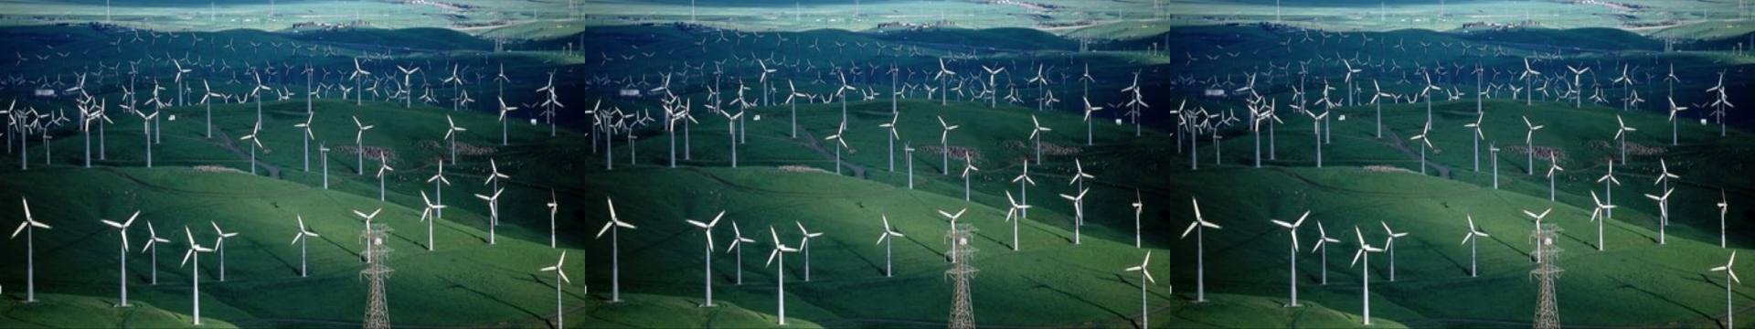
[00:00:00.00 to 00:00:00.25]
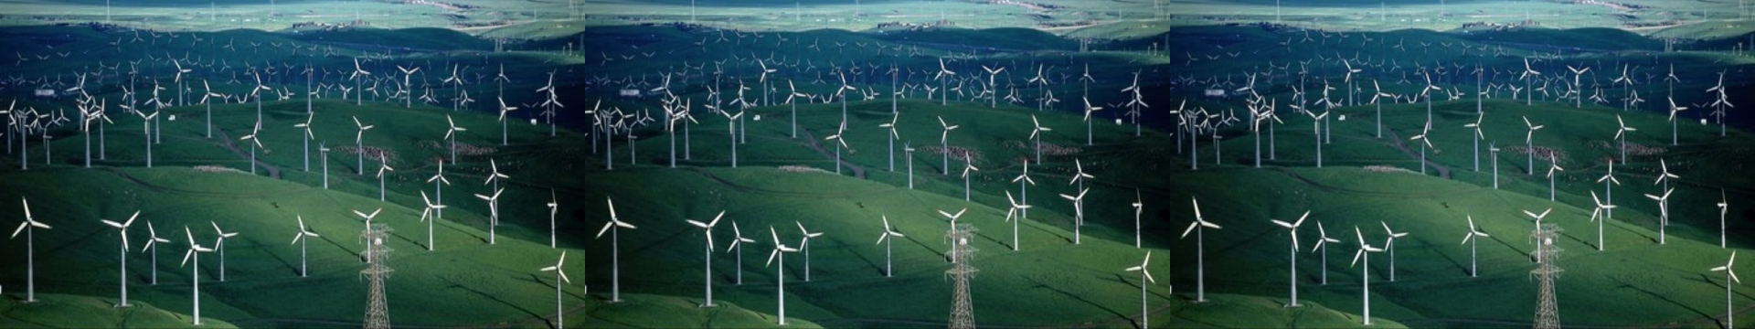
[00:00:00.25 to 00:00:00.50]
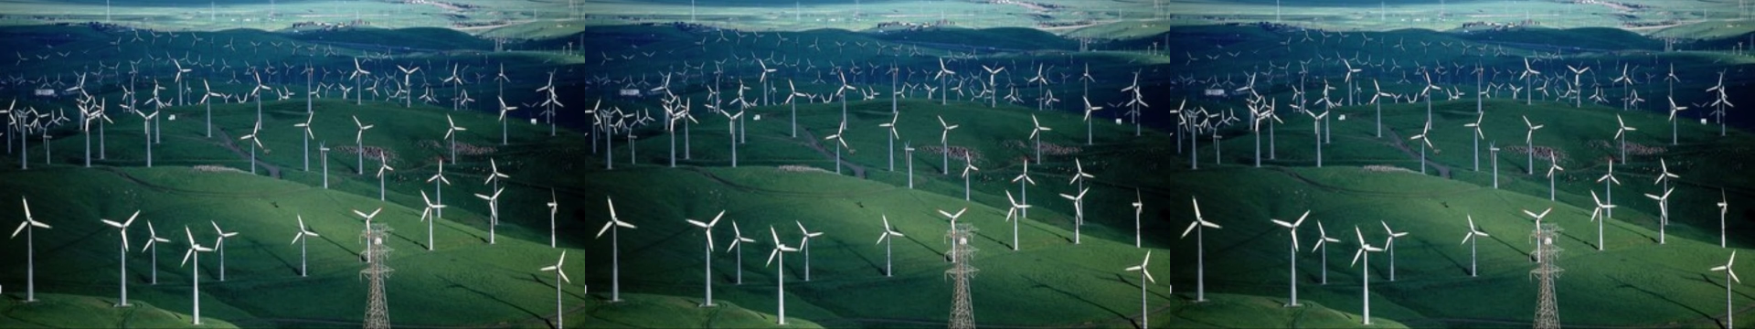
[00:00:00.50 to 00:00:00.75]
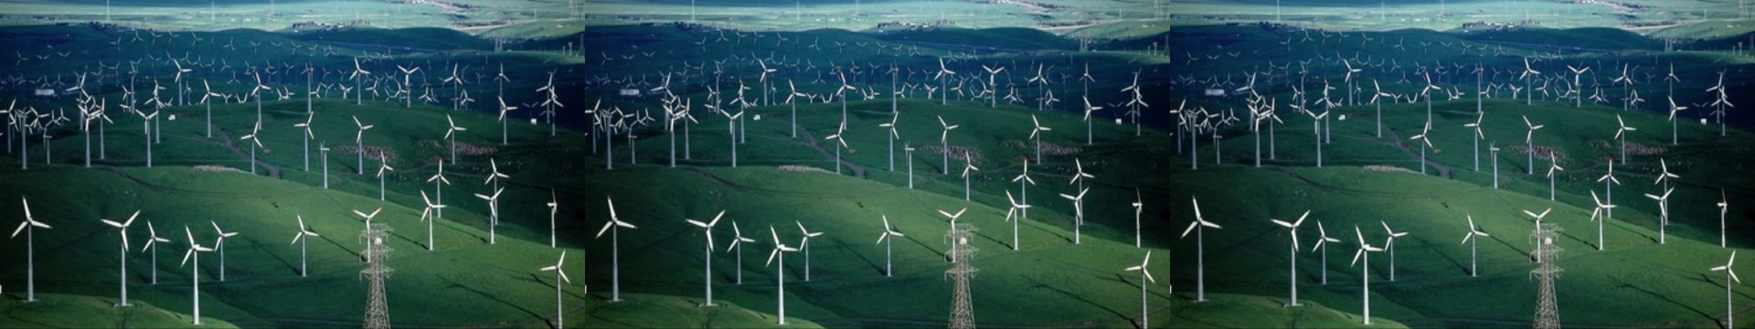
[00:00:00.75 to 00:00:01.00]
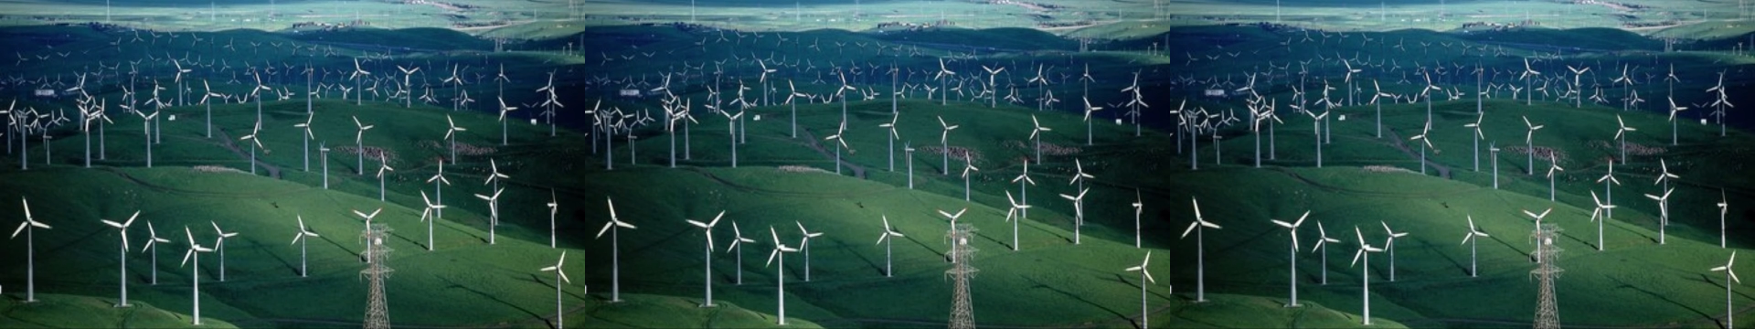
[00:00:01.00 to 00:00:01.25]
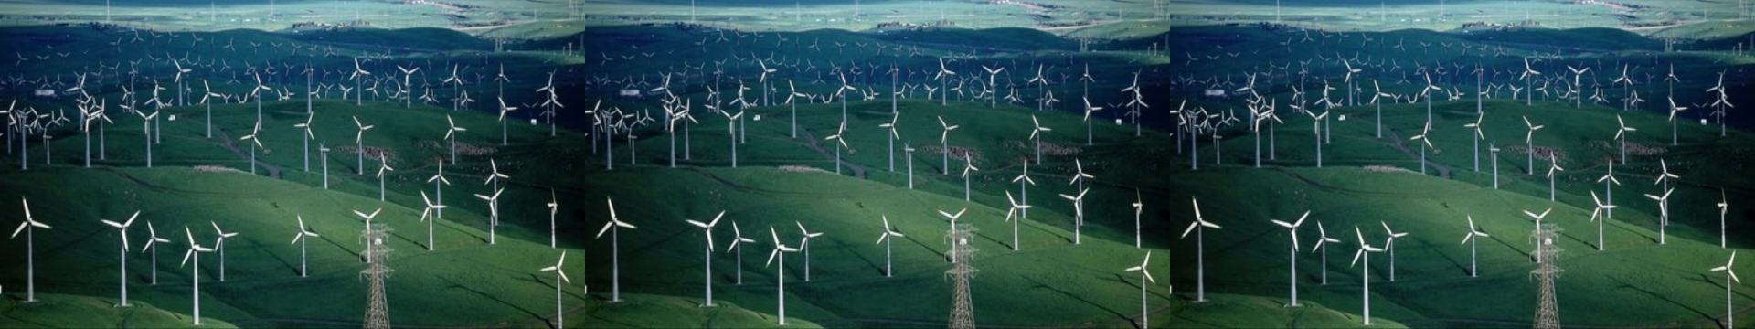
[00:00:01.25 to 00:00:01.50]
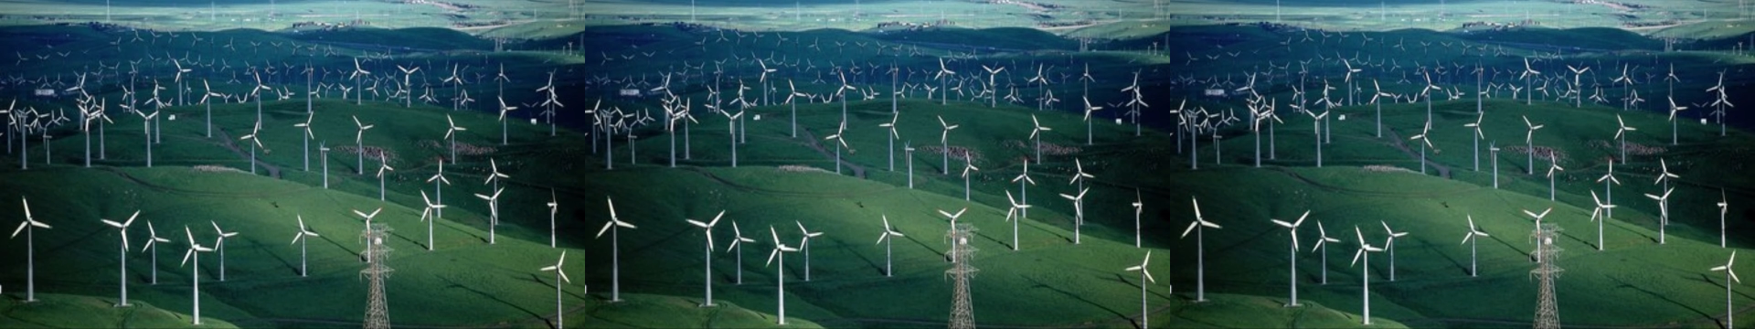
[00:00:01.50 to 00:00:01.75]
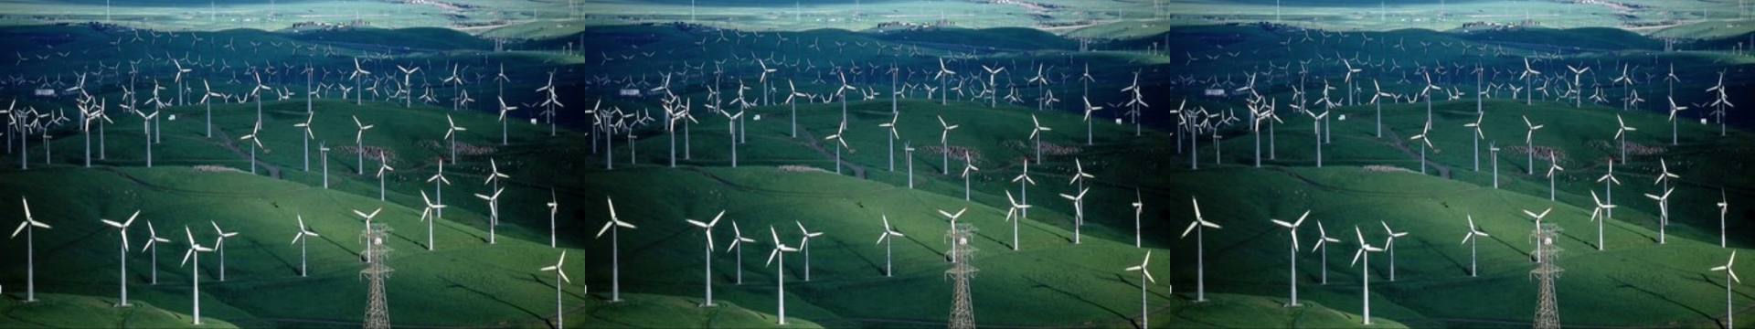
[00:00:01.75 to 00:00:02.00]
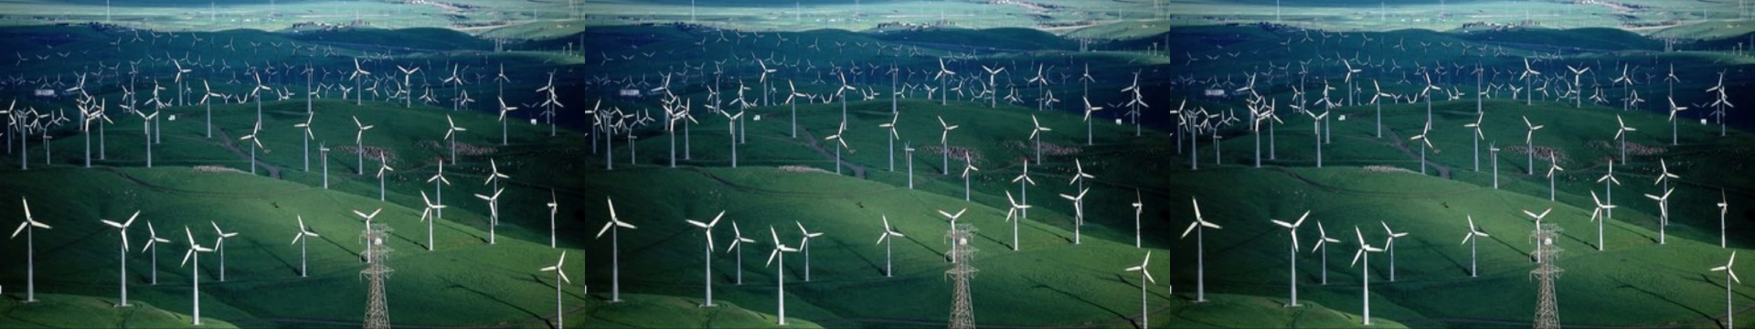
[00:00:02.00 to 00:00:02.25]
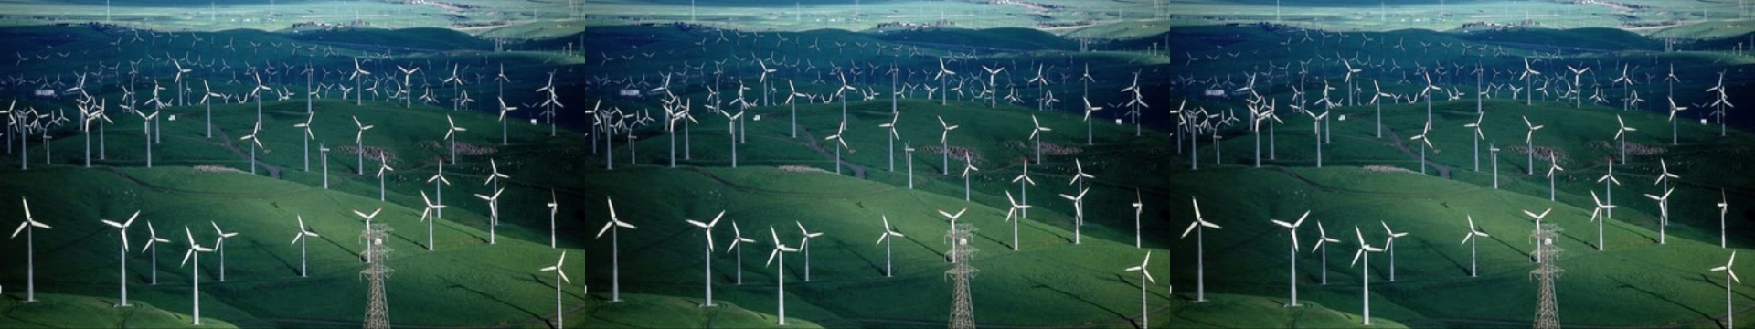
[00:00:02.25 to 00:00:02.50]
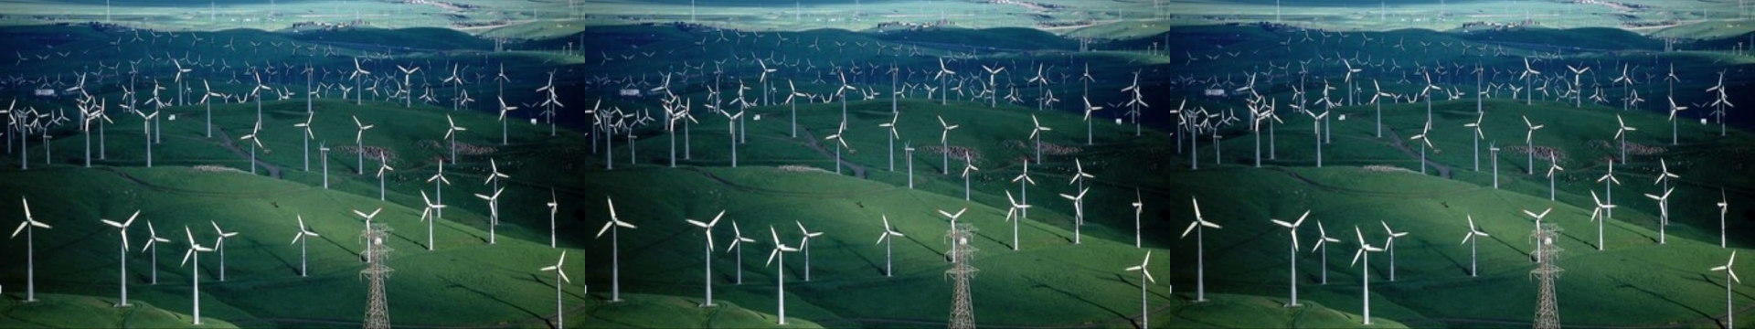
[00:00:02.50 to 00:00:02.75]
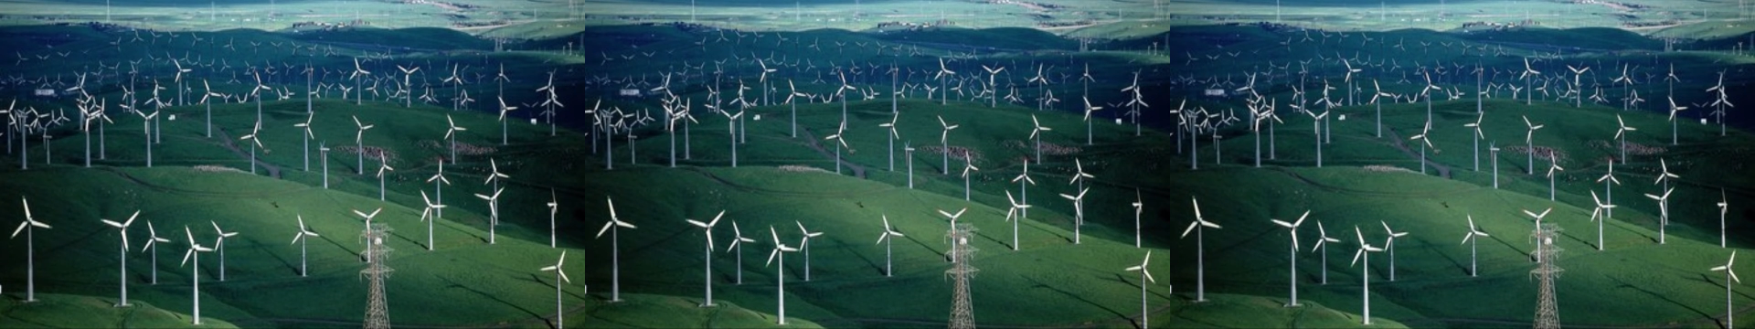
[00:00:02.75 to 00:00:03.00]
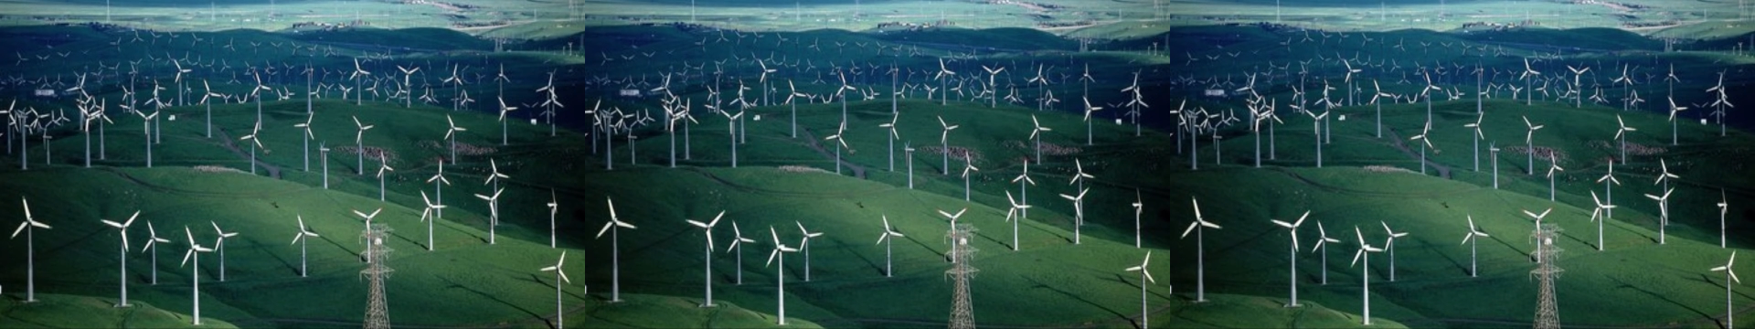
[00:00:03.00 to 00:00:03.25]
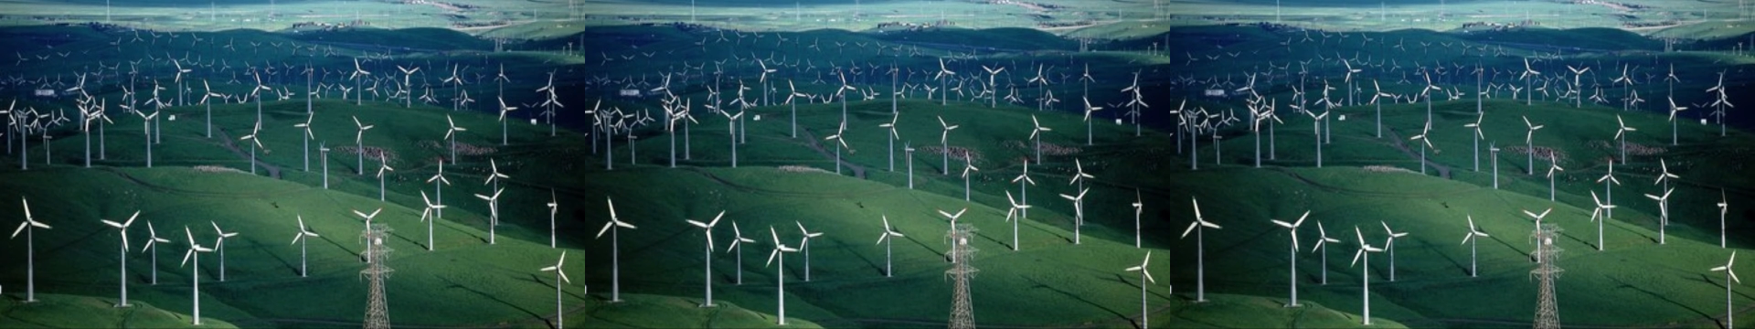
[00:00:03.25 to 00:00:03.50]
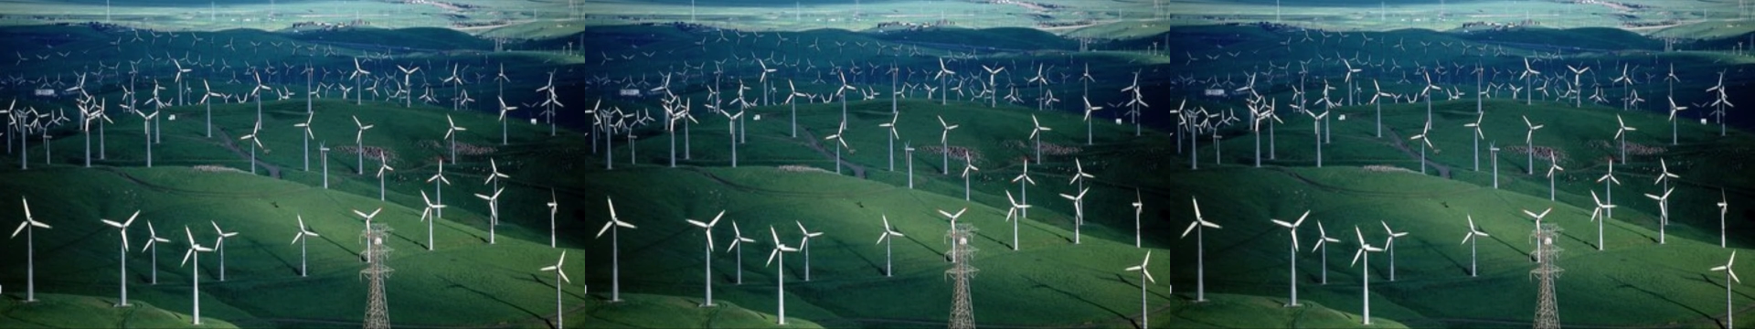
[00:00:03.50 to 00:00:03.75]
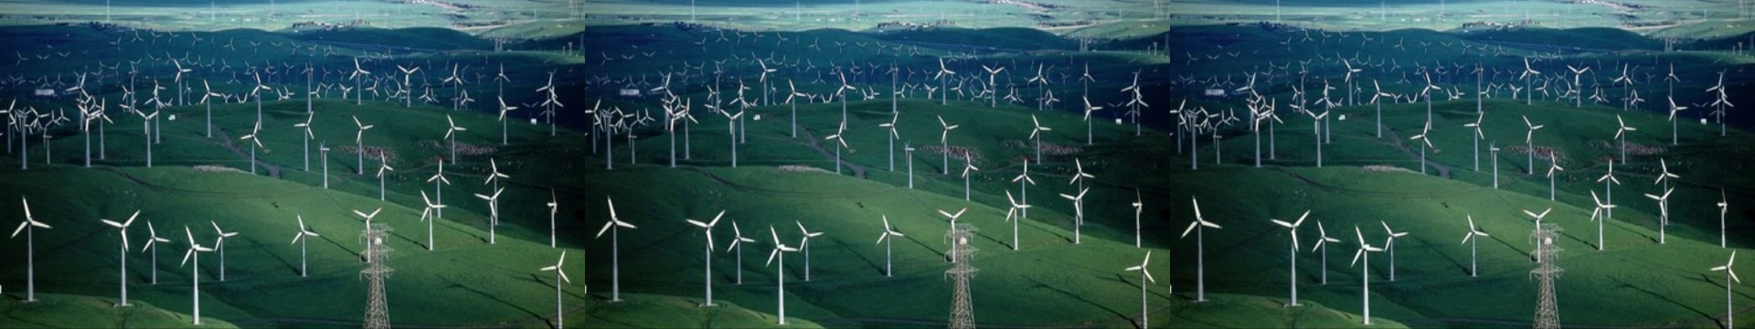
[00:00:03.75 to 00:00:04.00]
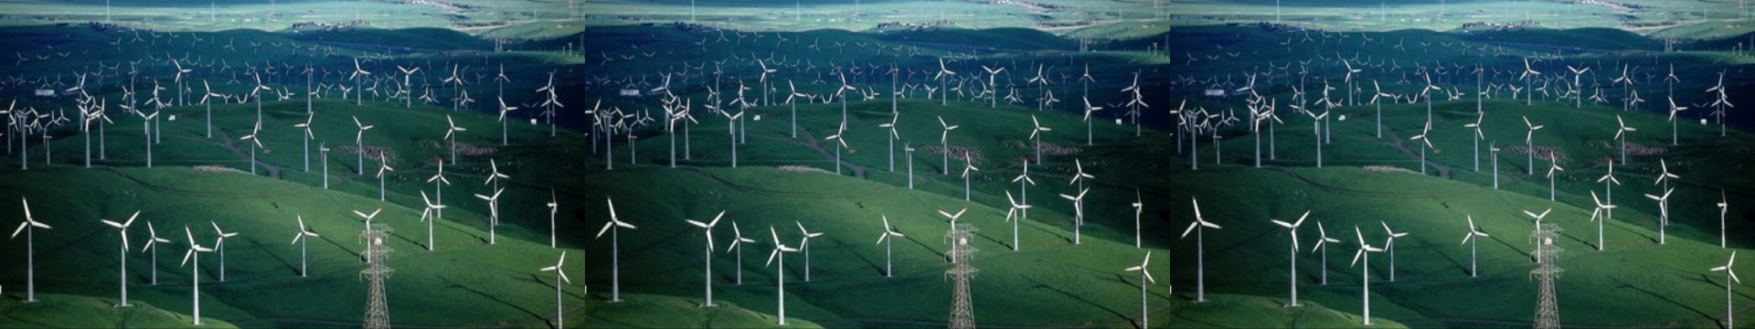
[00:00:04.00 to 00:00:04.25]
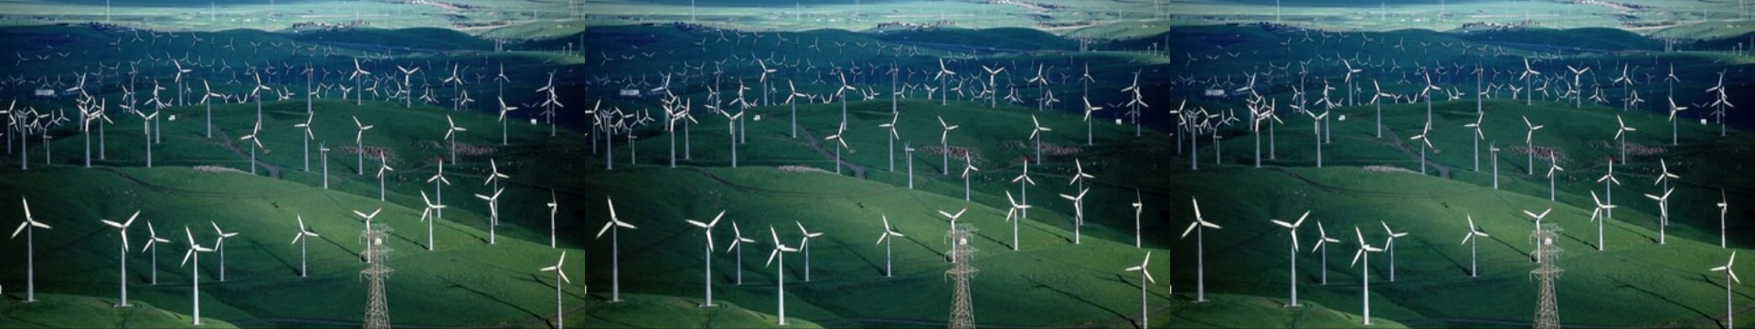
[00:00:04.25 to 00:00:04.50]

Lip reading: Nobody's mouth can be seen.